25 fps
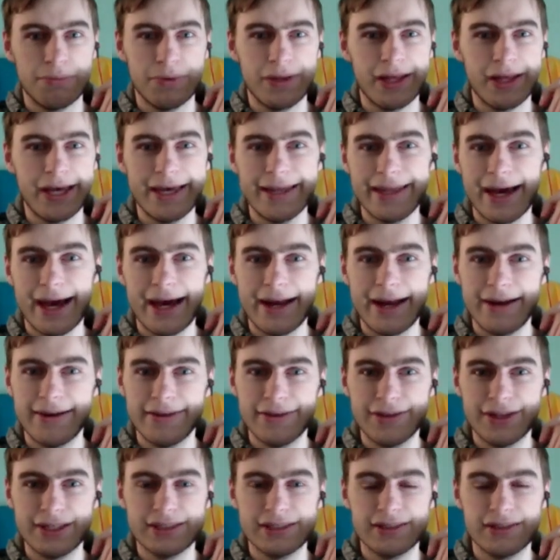play that
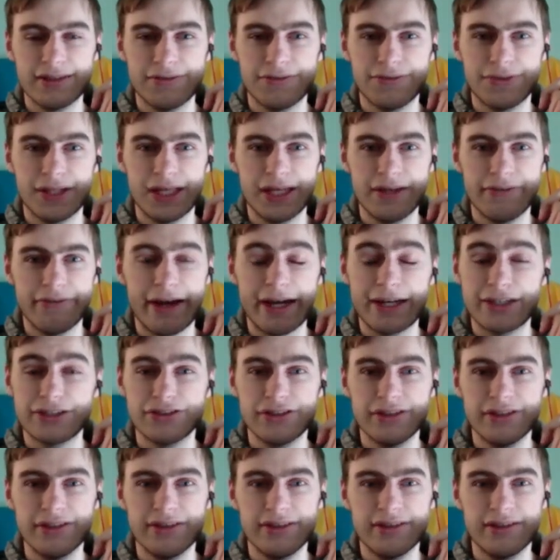unless if they've
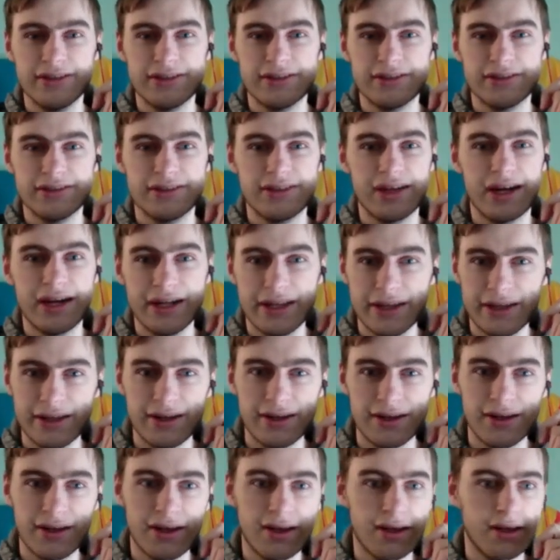actually studied
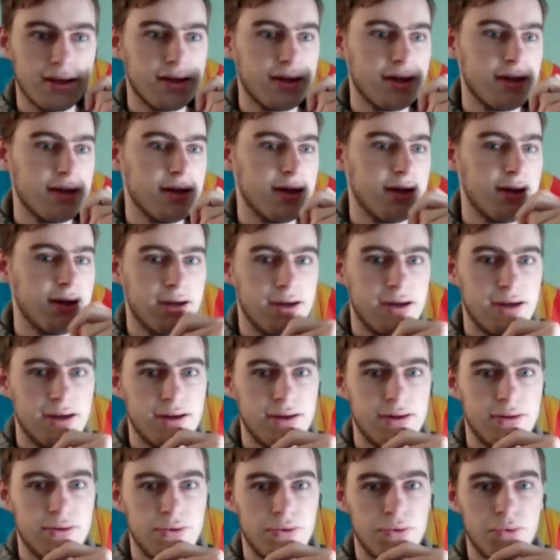
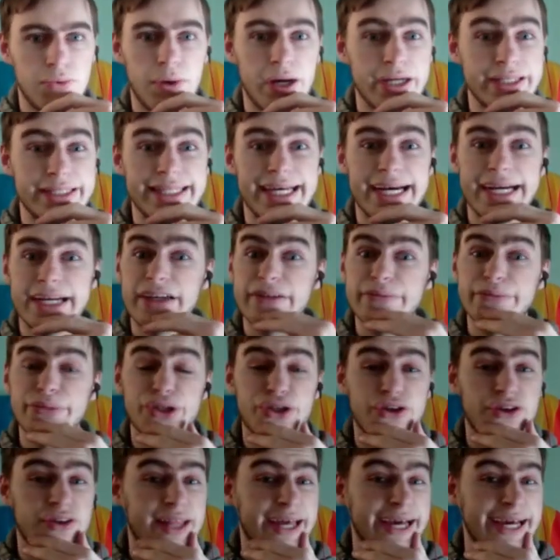what that
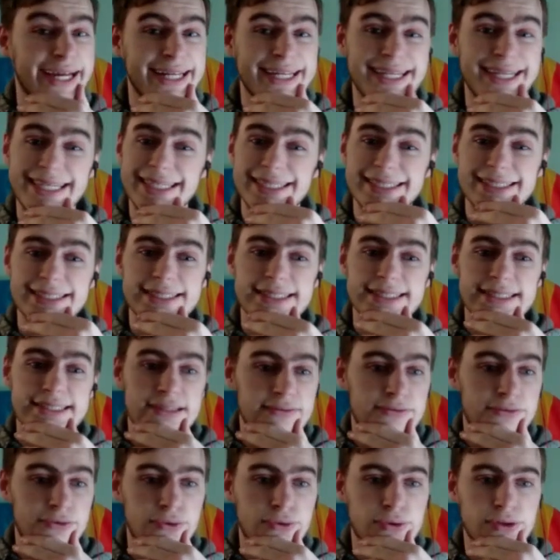computer line is,
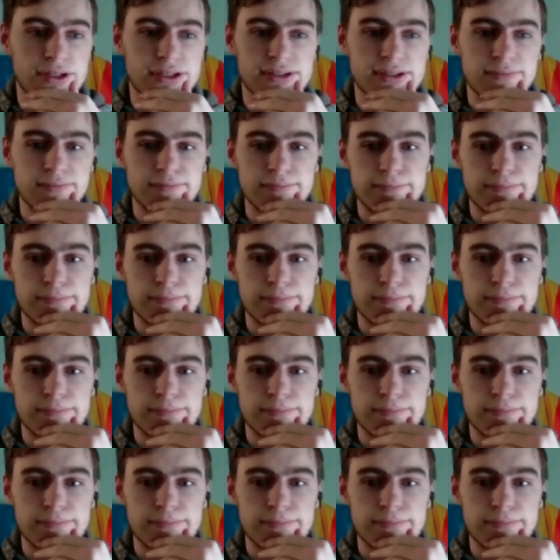of course.